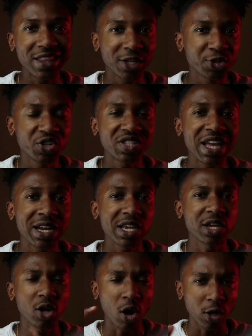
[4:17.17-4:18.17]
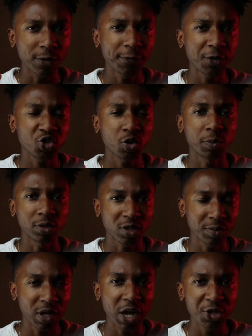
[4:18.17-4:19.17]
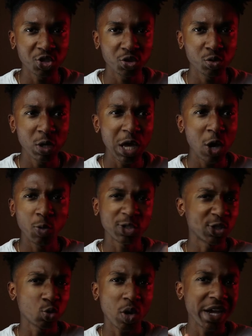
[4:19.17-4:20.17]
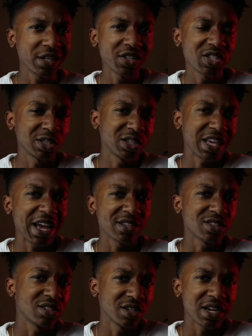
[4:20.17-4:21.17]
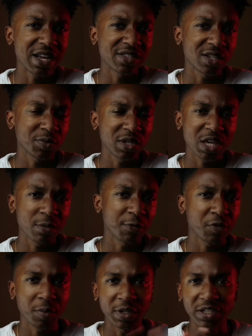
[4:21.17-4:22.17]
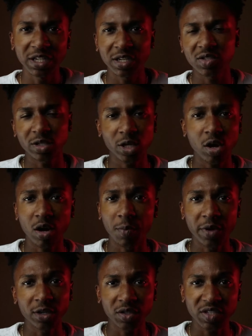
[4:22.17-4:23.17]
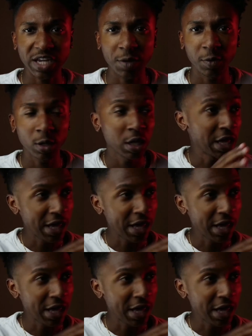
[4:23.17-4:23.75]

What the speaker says: They're just adding an artificial blur behind you, which is why it doesn't look as good as something coming from a DSLR or mirrorless camera.